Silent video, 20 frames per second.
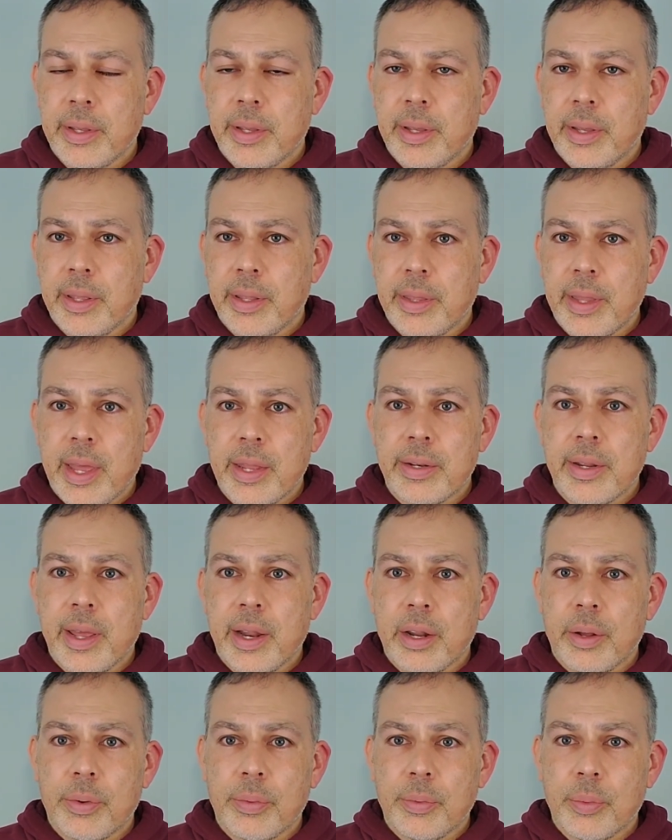And that
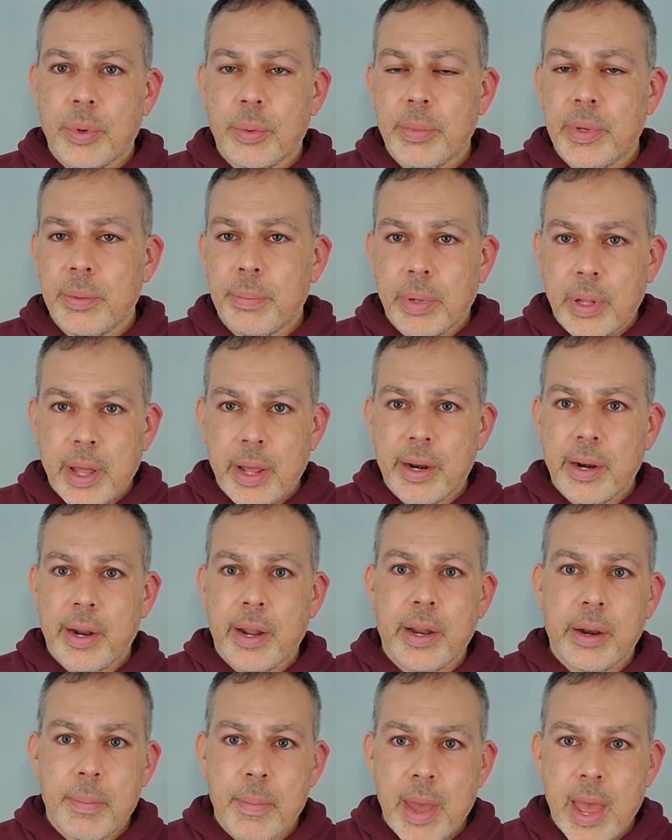data will be plotted
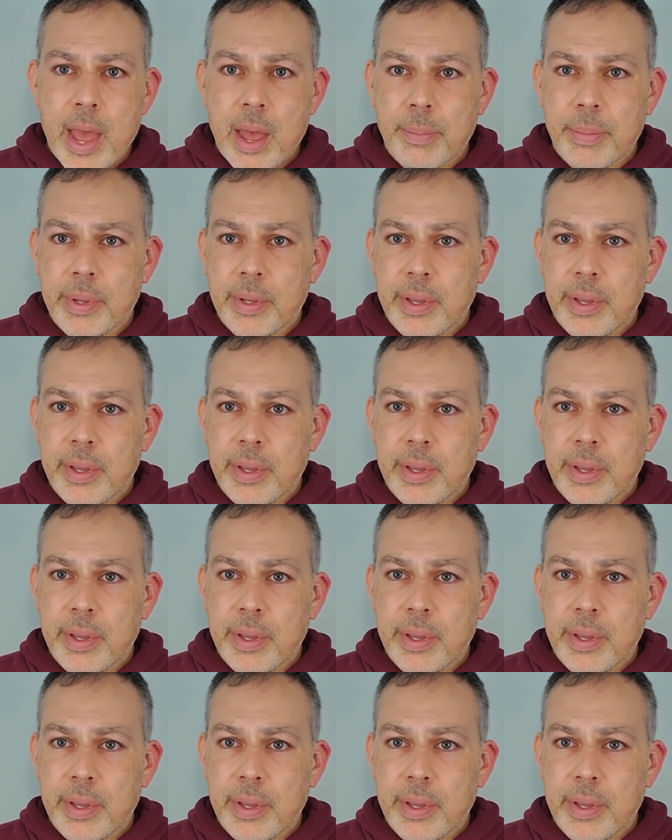on a map